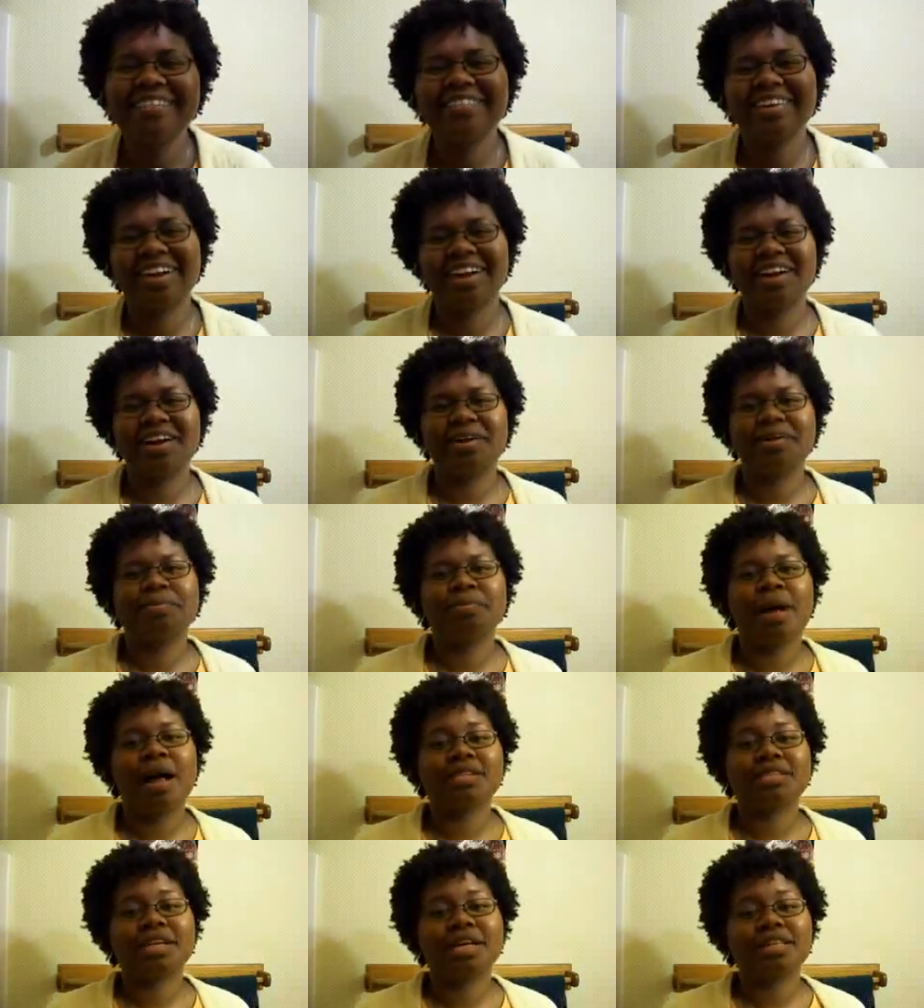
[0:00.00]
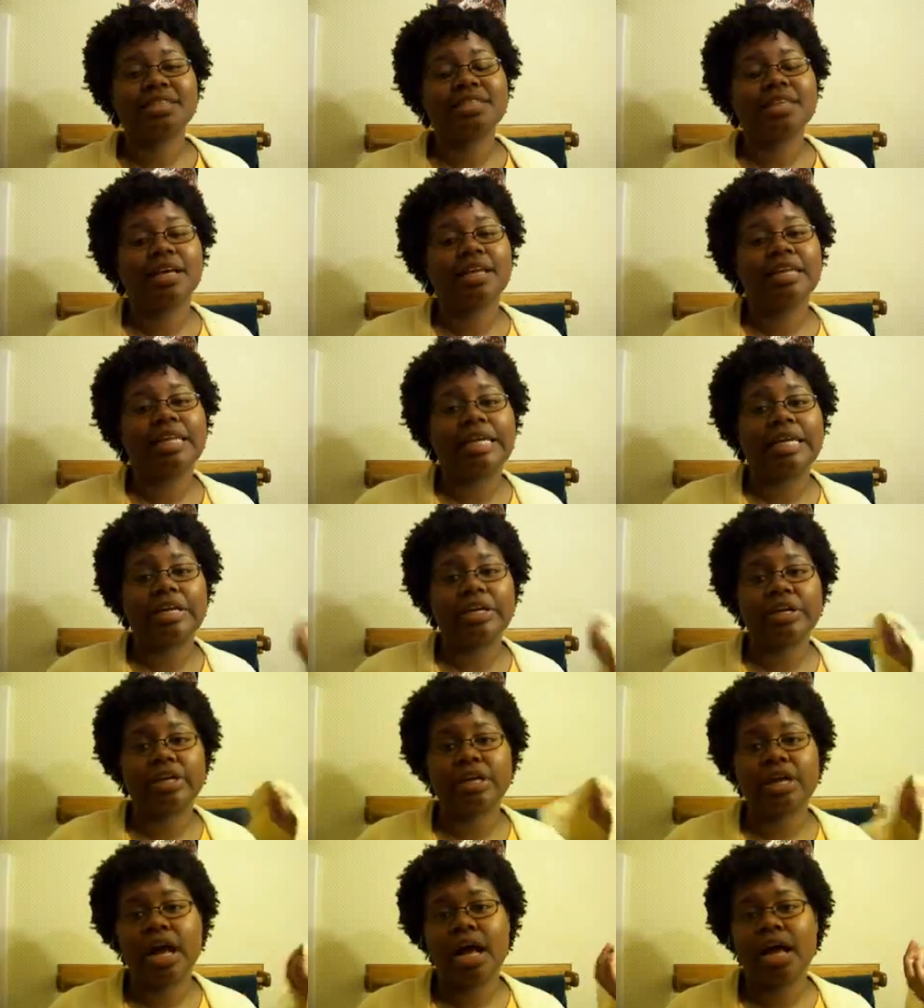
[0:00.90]
but um, I'll talk to y'all
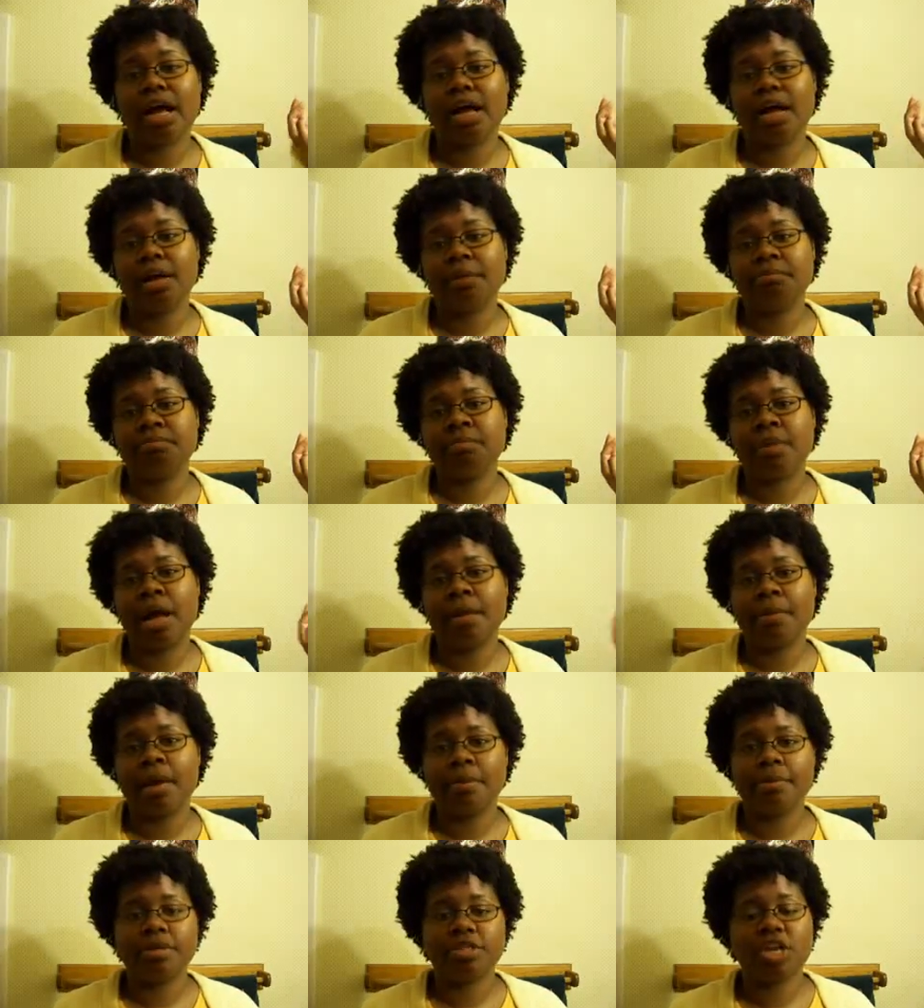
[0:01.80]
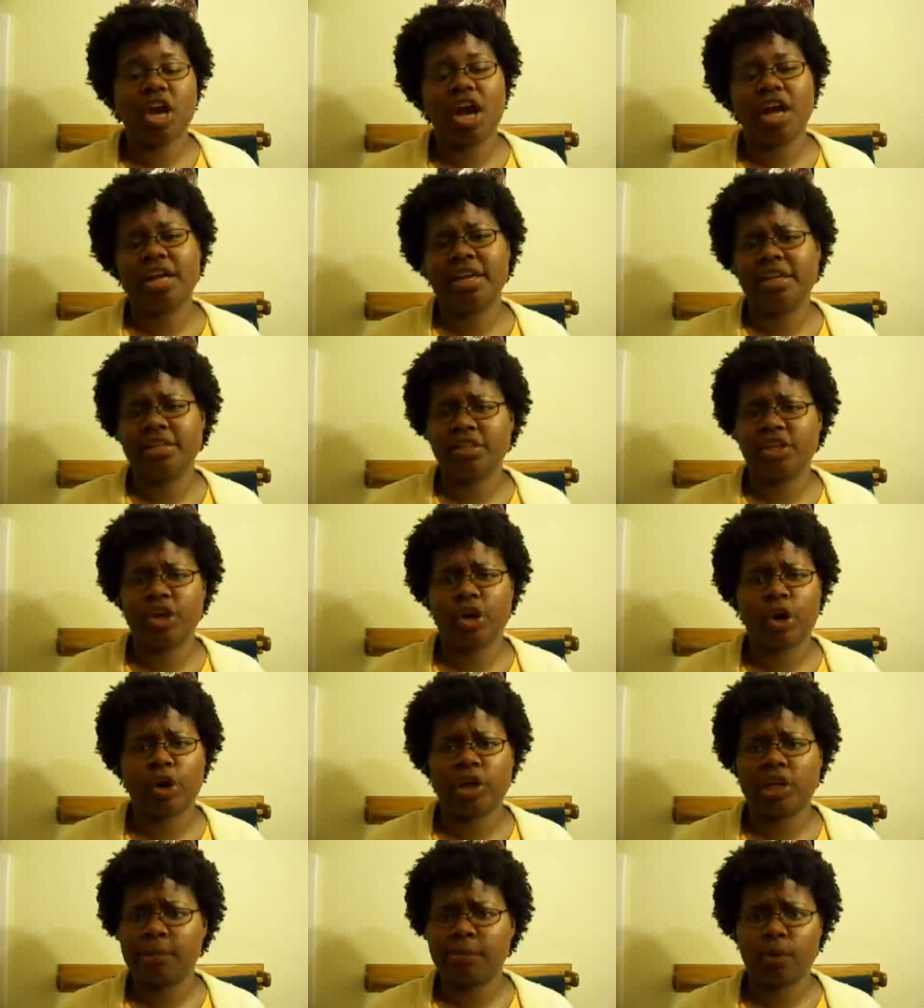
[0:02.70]
later. Um, I might be trying the
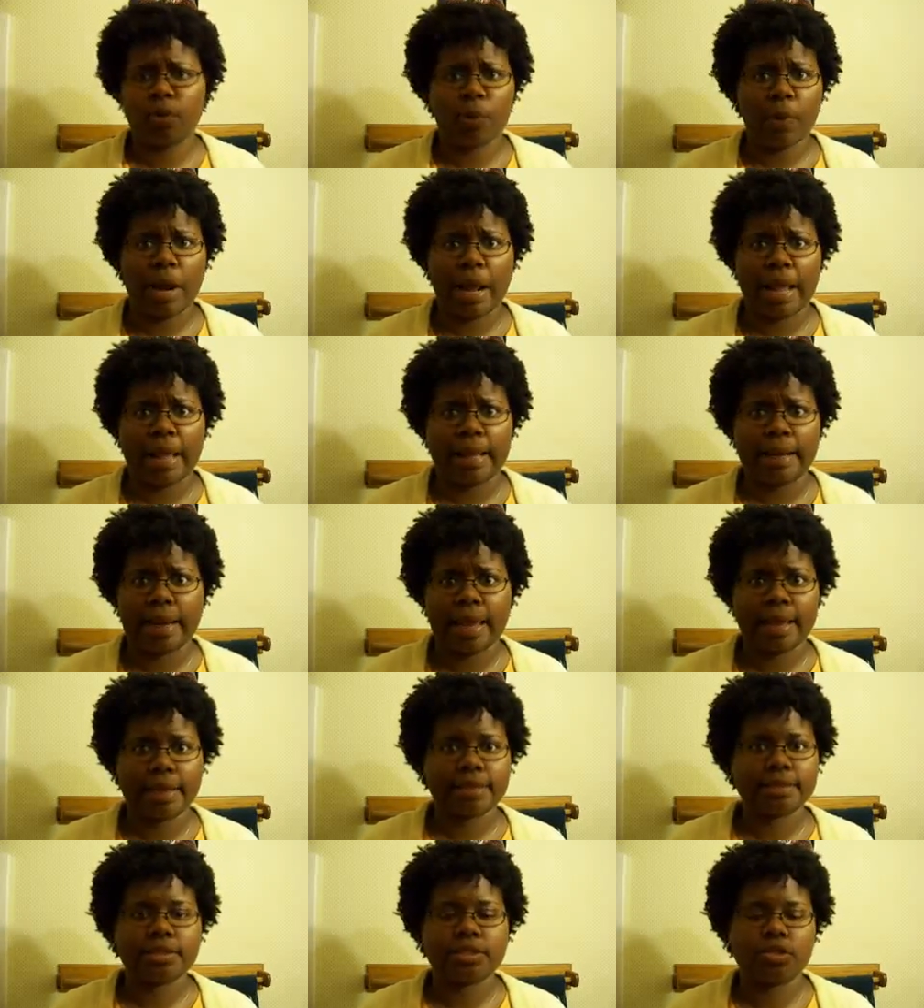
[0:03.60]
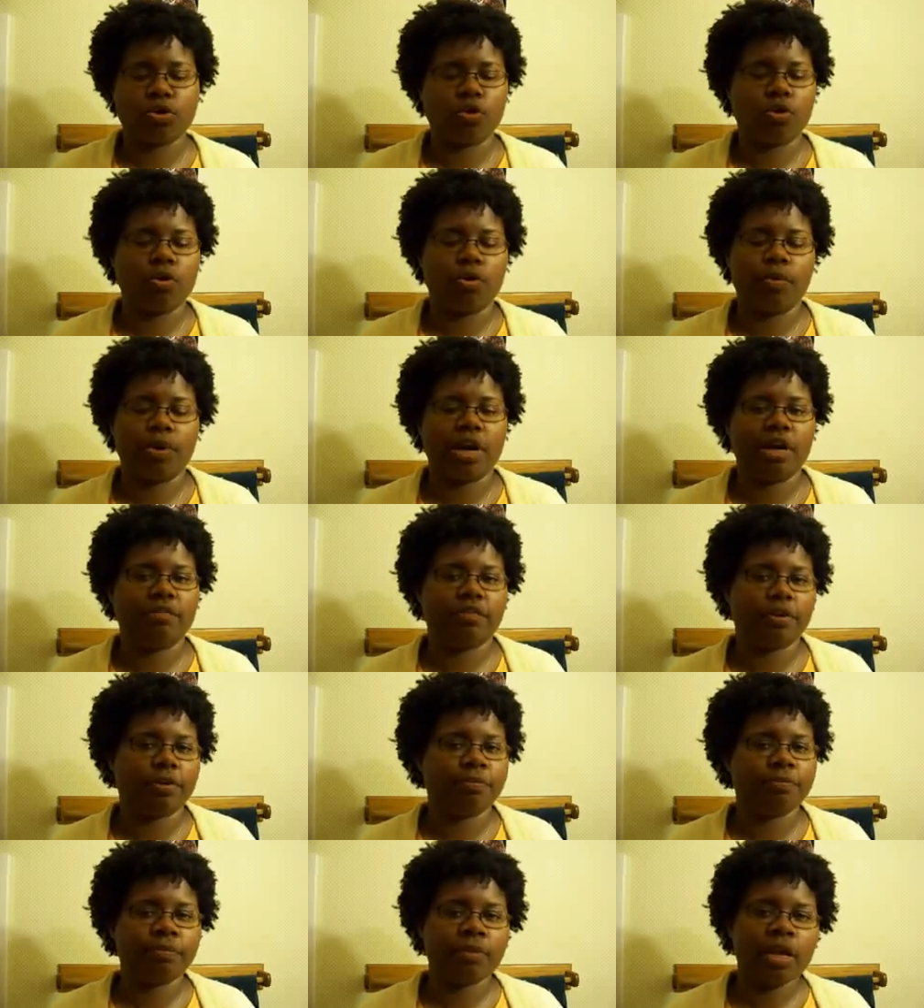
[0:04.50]
curly meringue next or
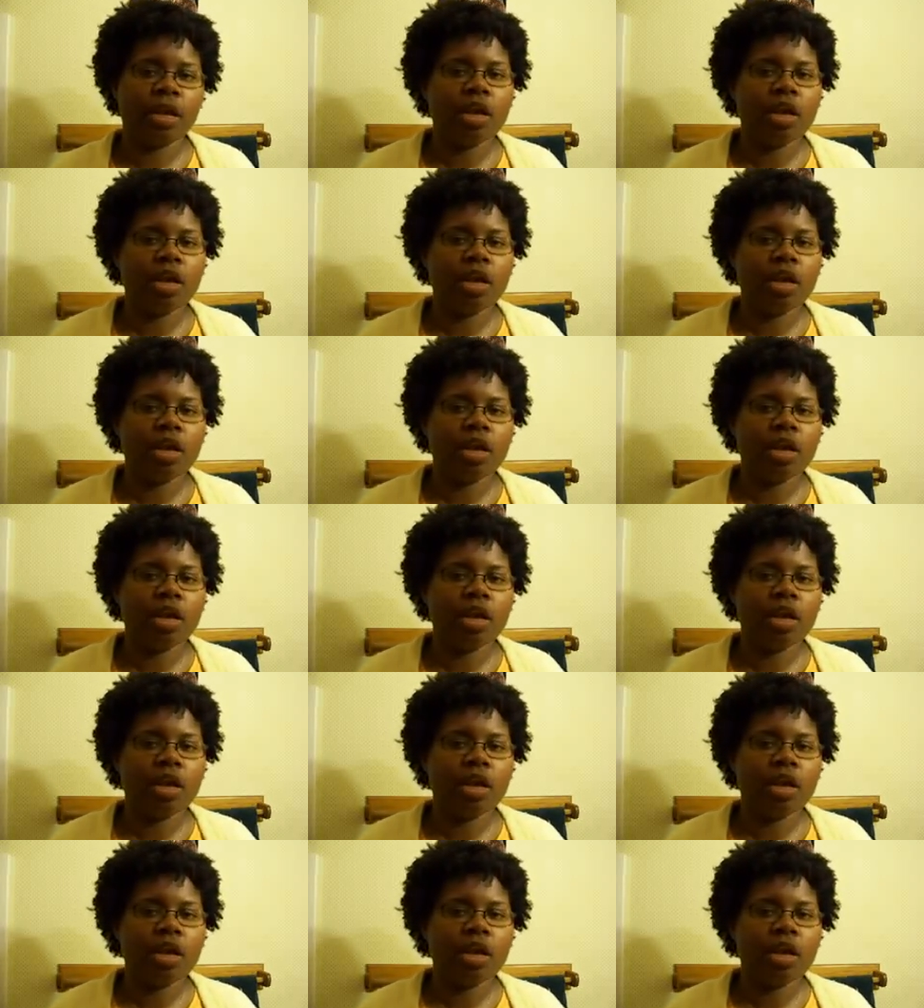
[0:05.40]
whatever.